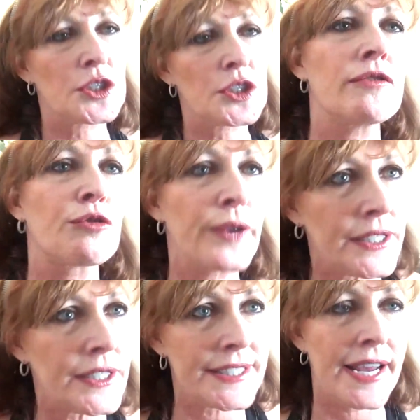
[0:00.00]
it
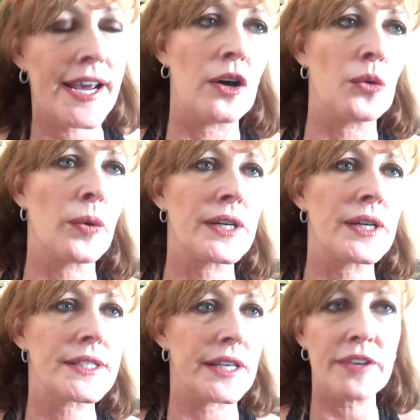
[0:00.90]
written down, where it's,
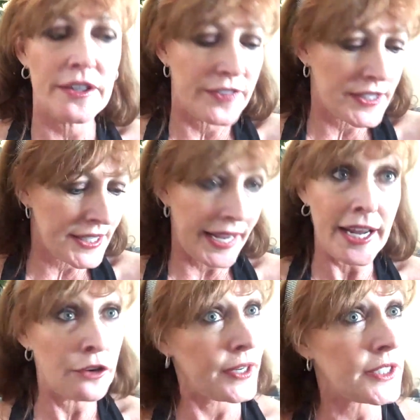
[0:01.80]
even if it's
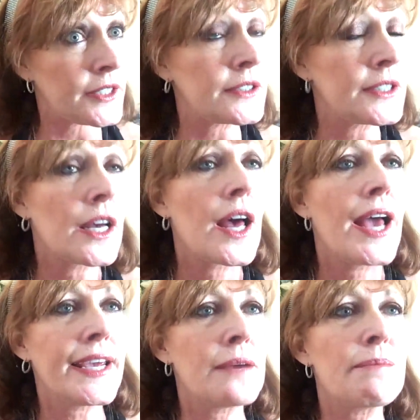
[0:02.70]
handwritten,
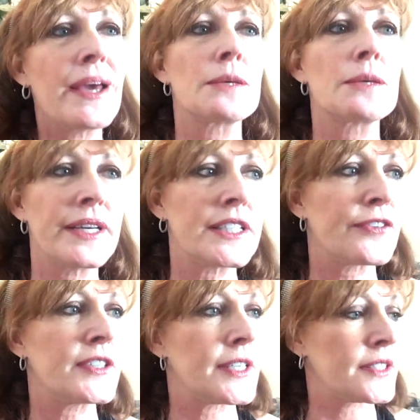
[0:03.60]
it makes a big
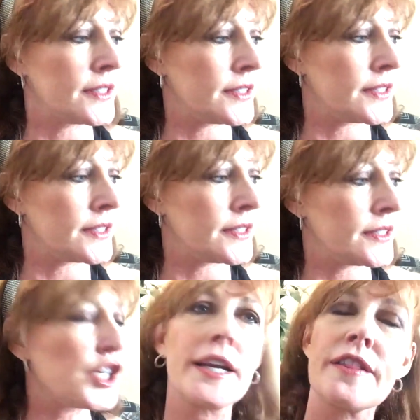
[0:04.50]
difference. It's this
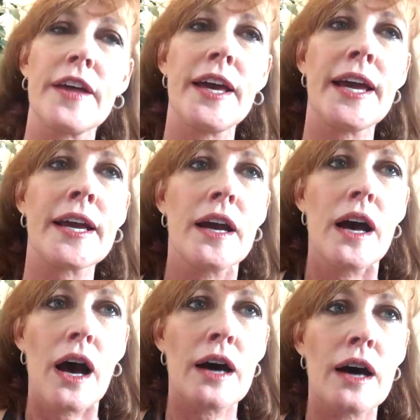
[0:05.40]
energetic thing
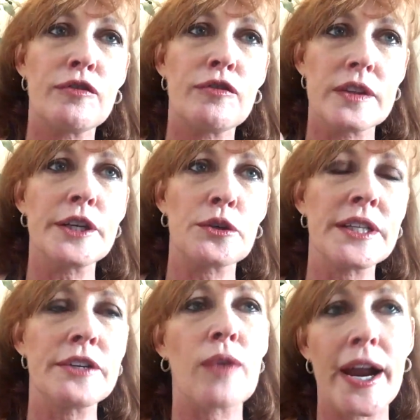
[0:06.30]
of literally
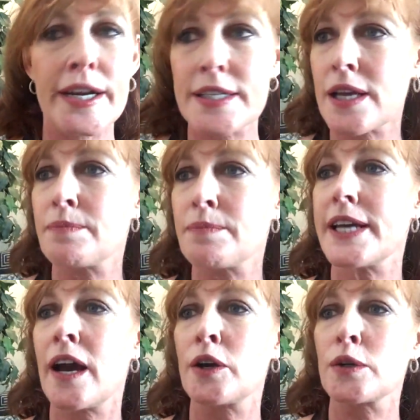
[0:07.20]
writing something
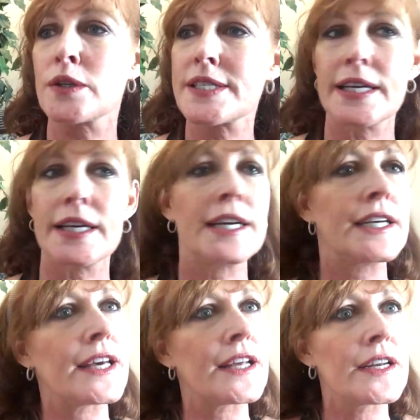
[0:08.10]
down or seeing
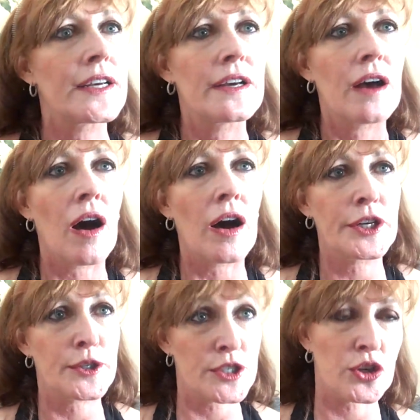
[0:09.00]
it
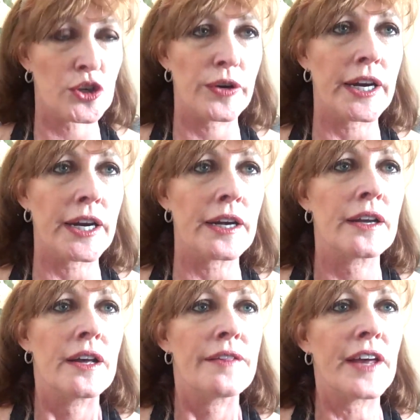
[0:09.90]
on your
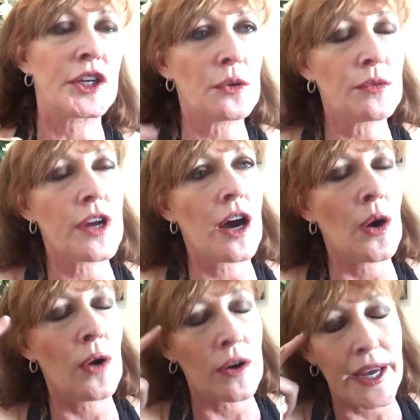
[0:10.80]
screen, that
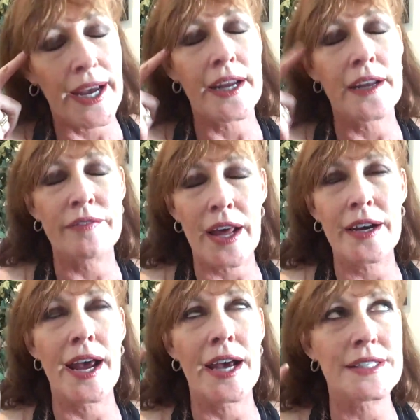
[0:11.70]

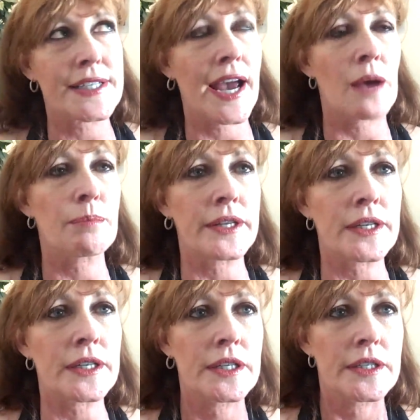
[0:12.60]
okay, that has to
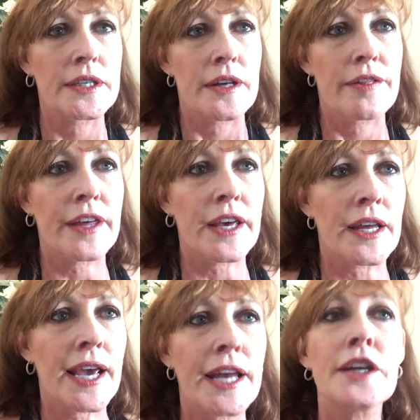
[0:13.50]
happen
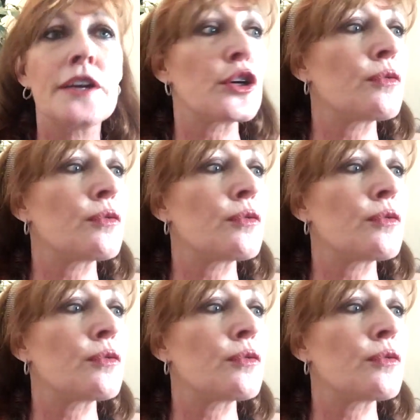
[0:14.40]
then.